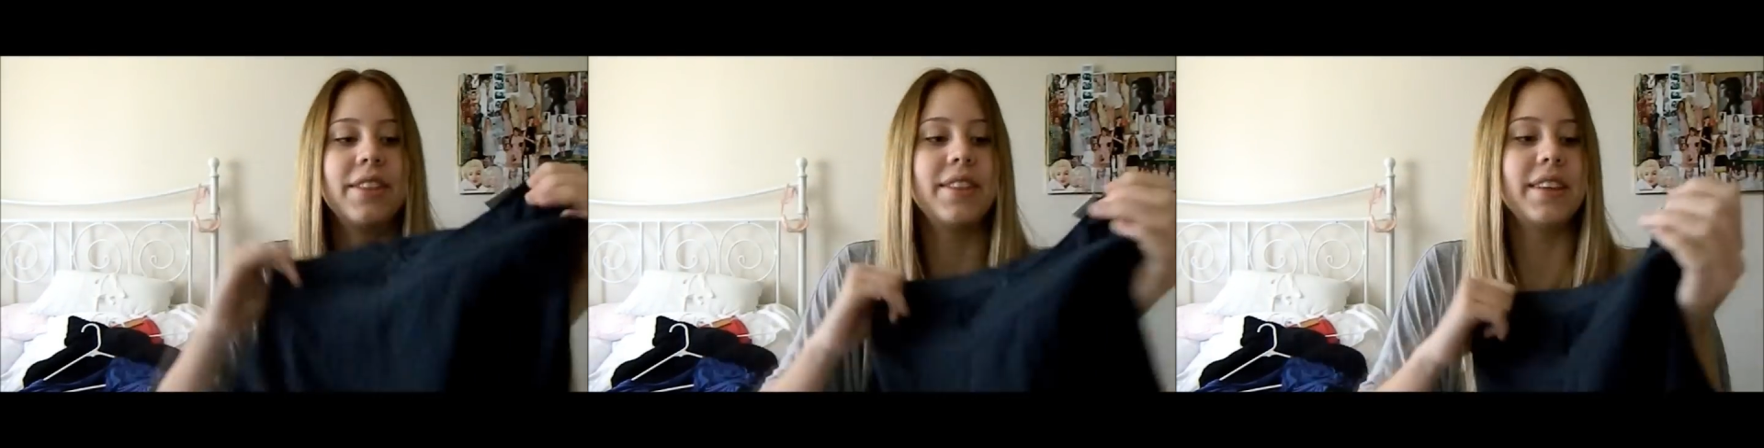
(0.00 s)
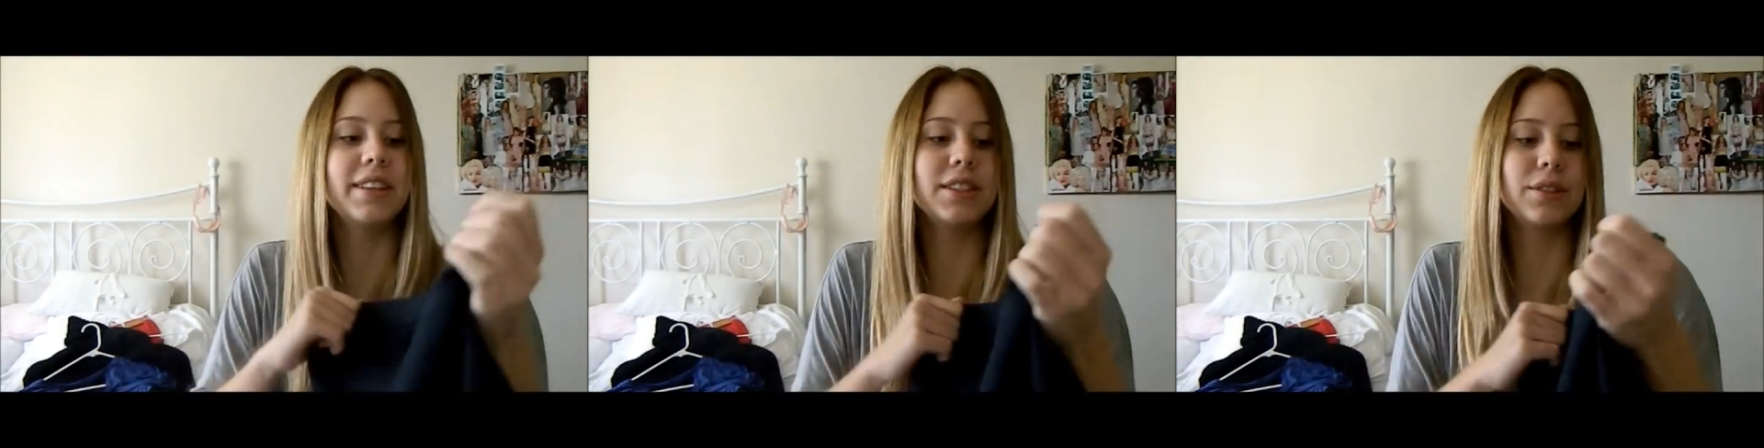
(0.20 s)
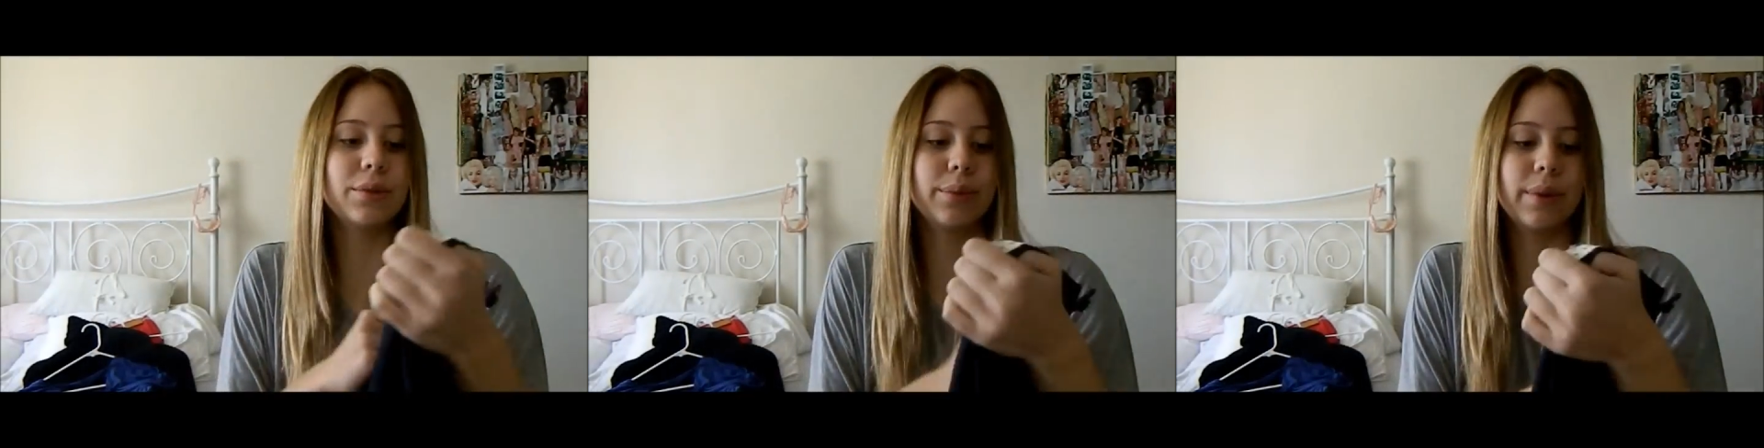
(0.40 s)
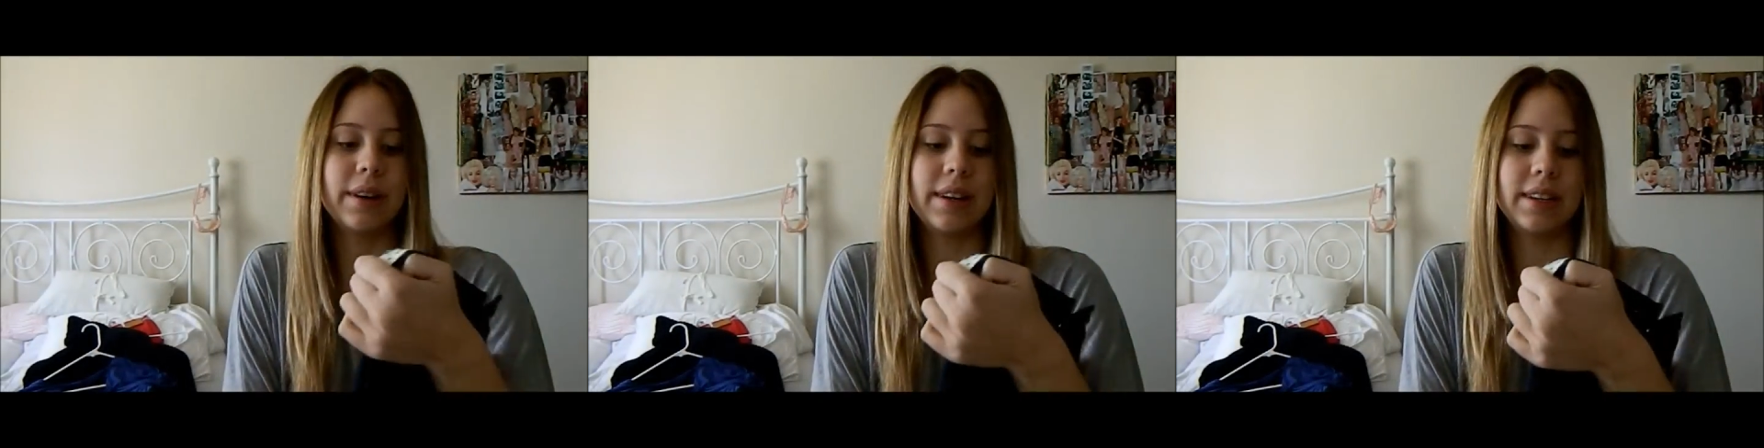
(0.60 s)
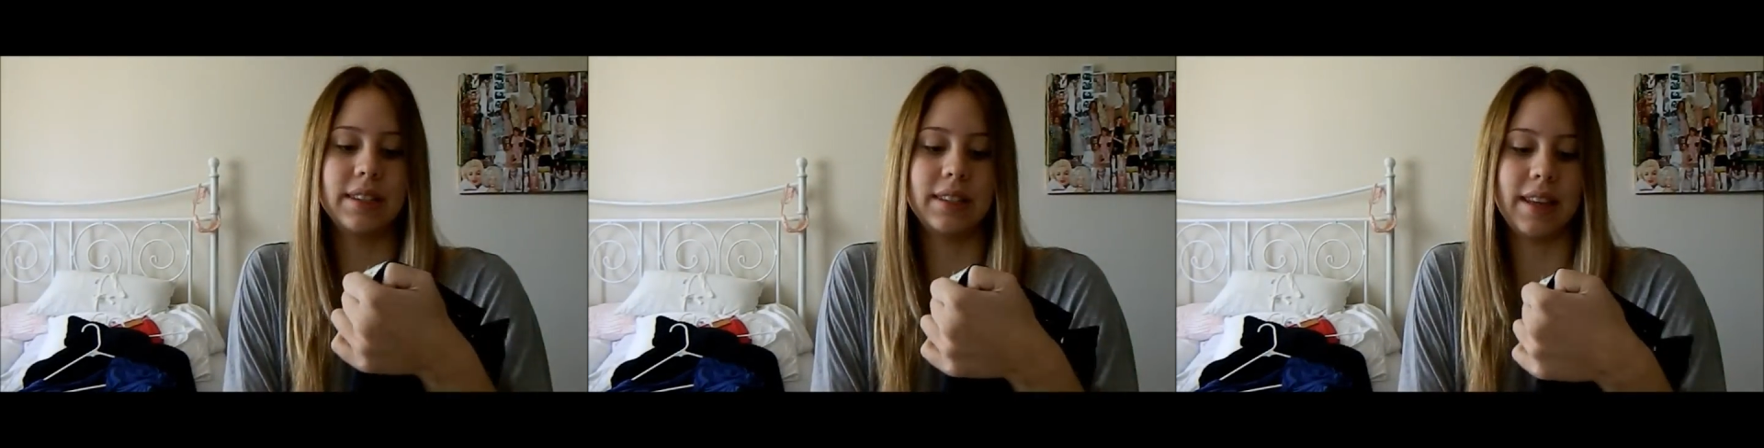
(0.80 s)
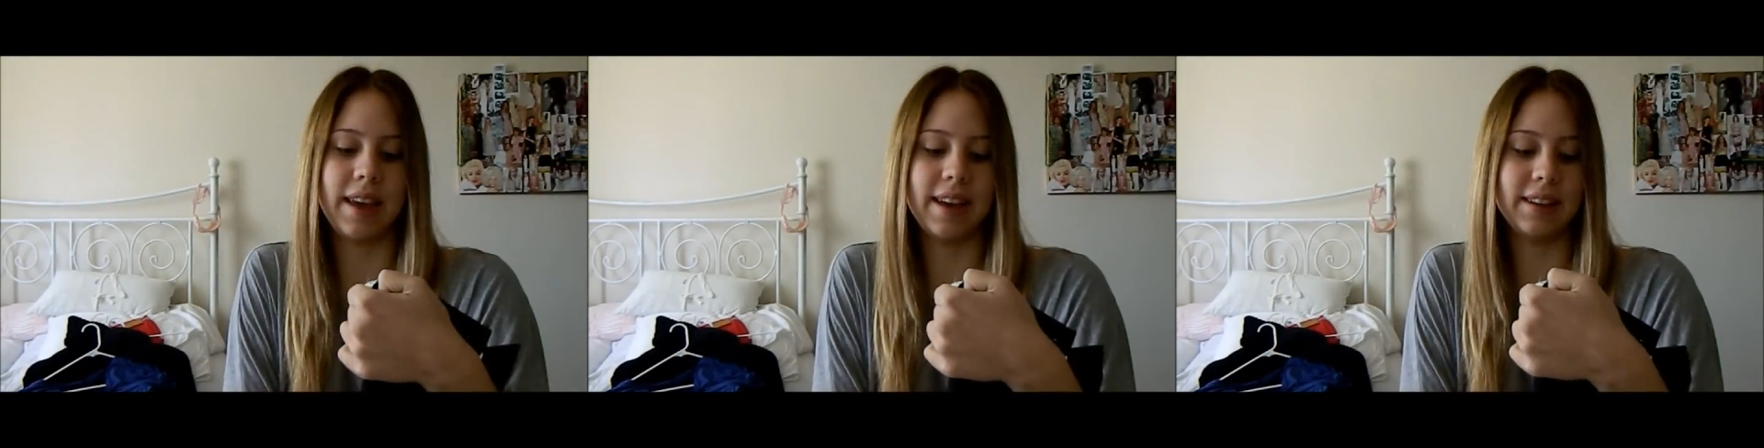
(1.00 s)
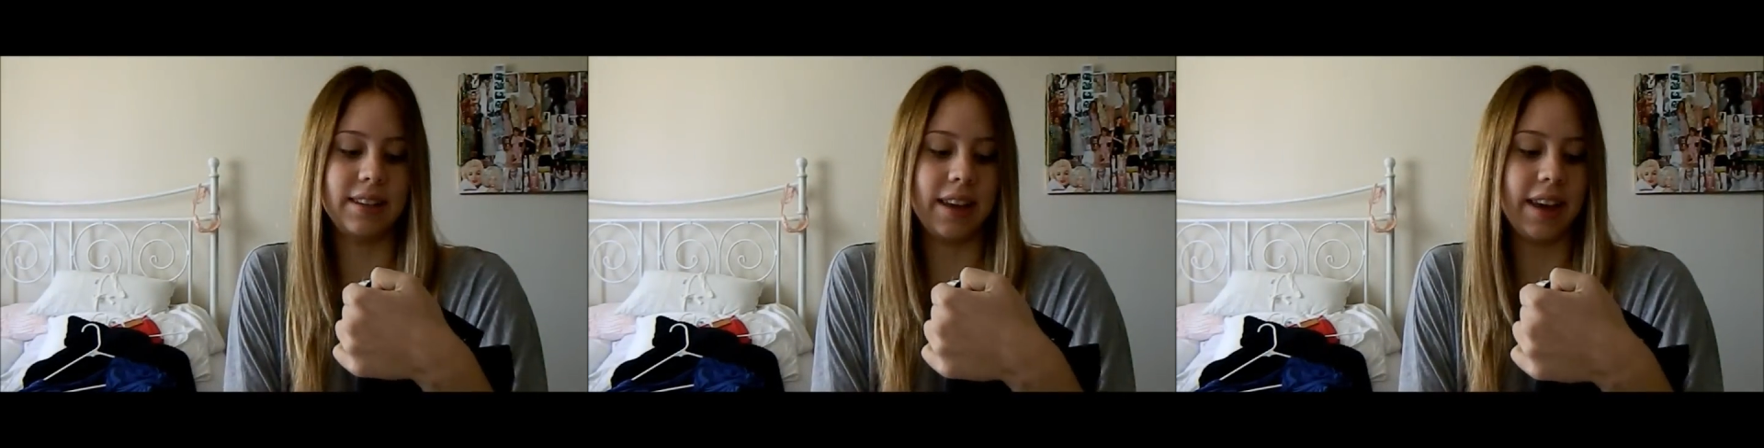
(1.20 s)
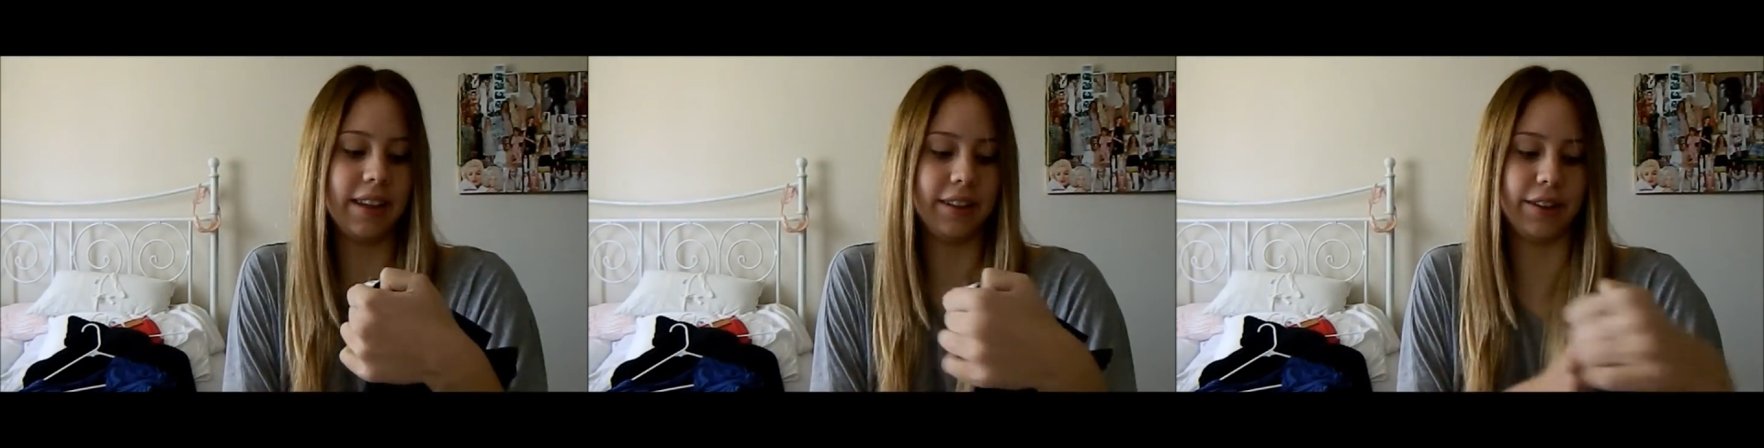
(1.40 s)
And this was Ann
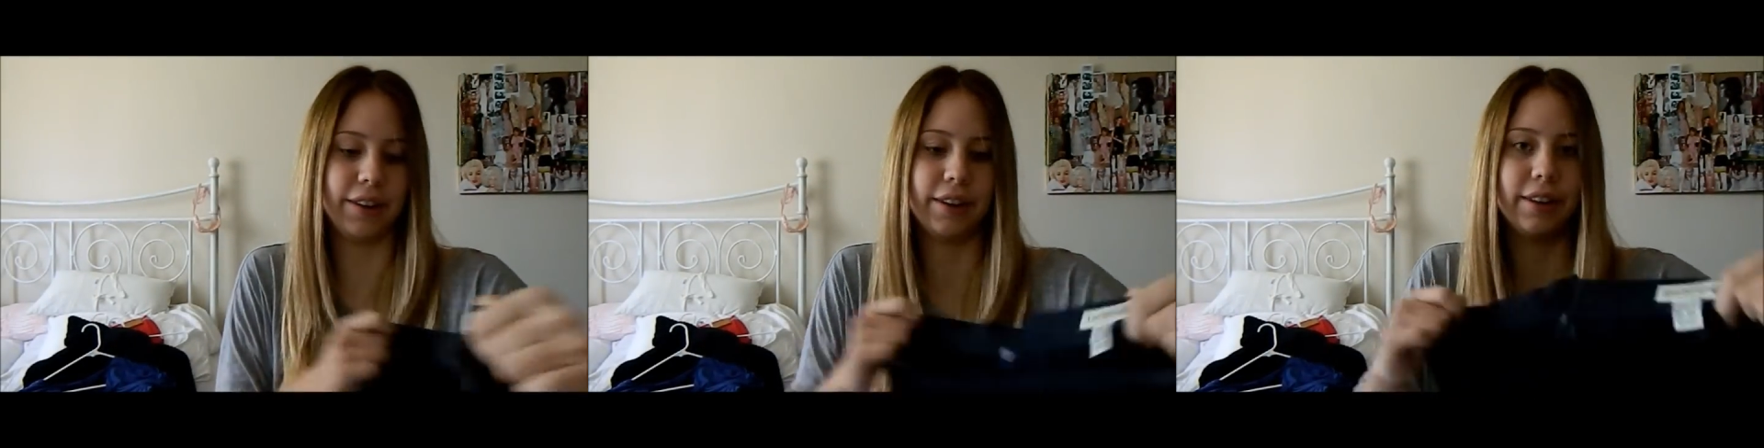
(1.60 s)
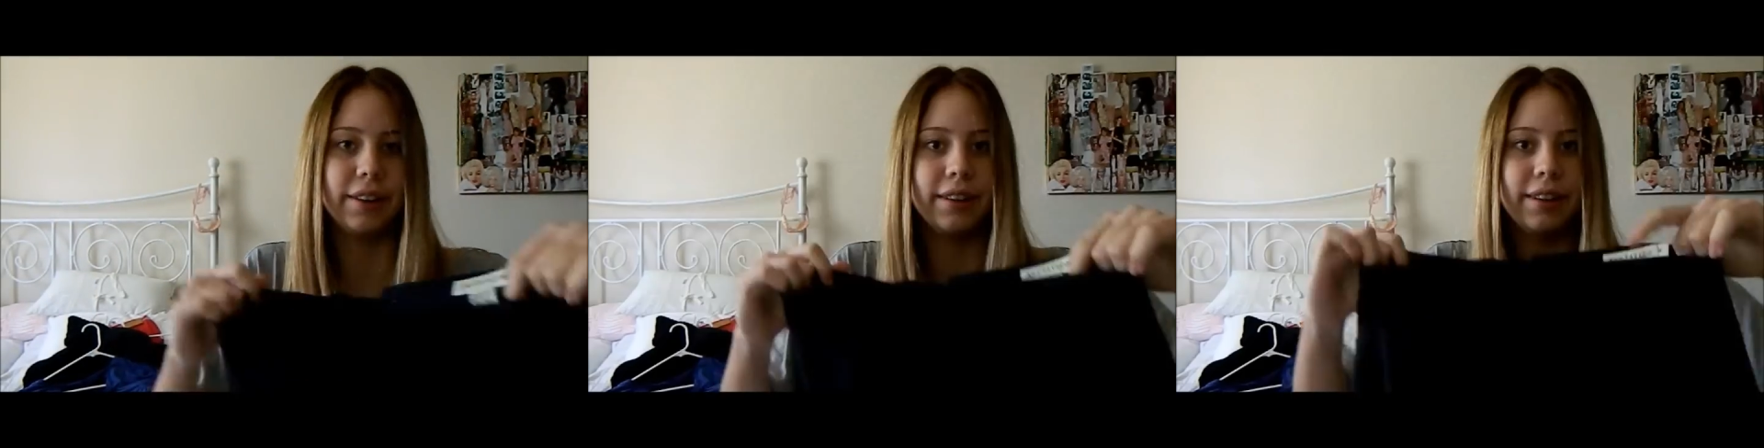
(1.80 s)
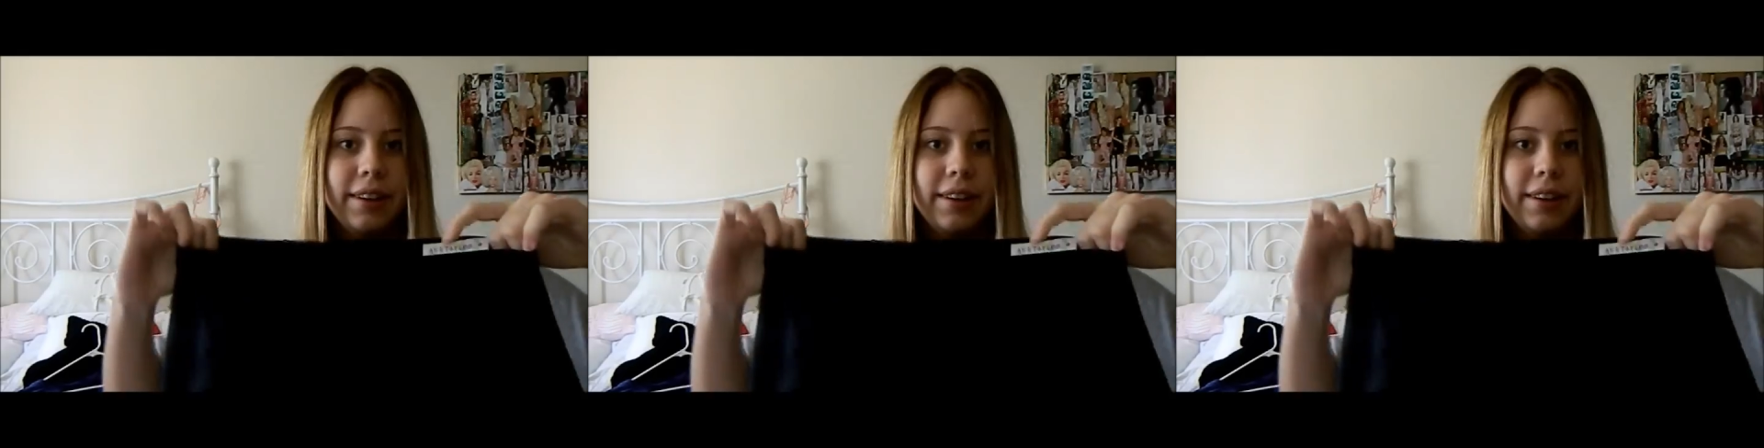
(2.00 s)
Taylor,